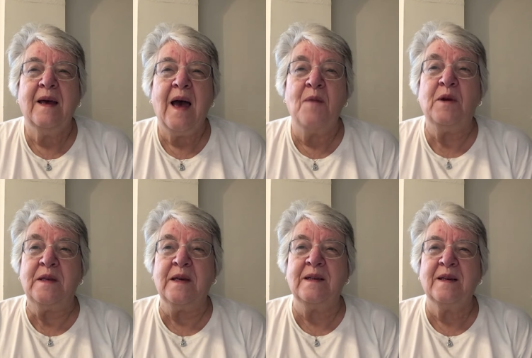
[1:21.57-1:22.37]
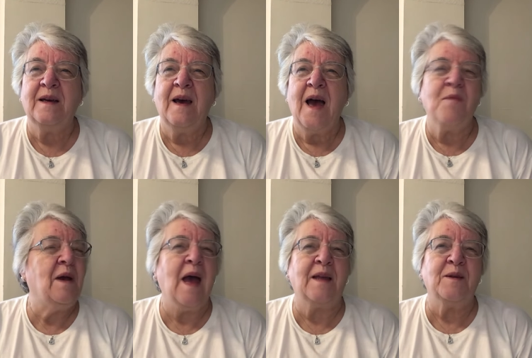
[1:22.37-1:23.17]
And we did, and we
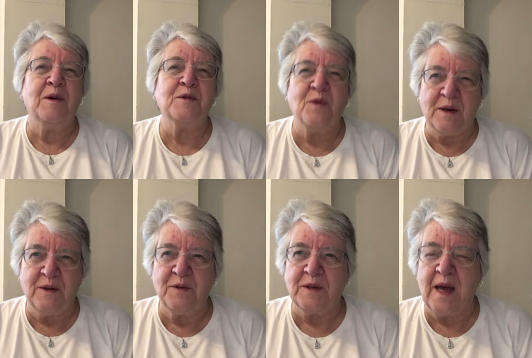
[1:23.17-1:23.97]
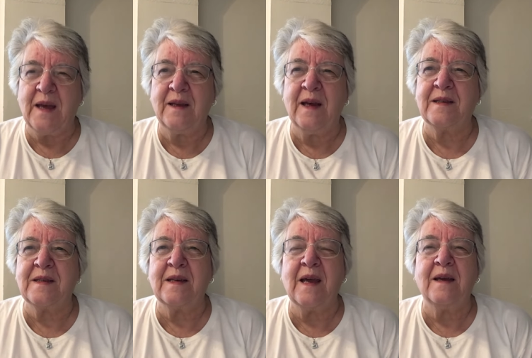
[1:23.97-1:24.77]
had the most wonderful day
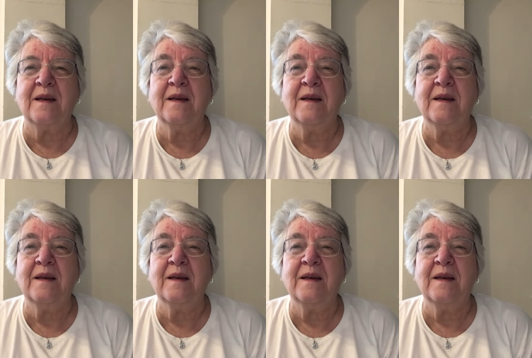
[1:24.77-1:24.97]
yesterday.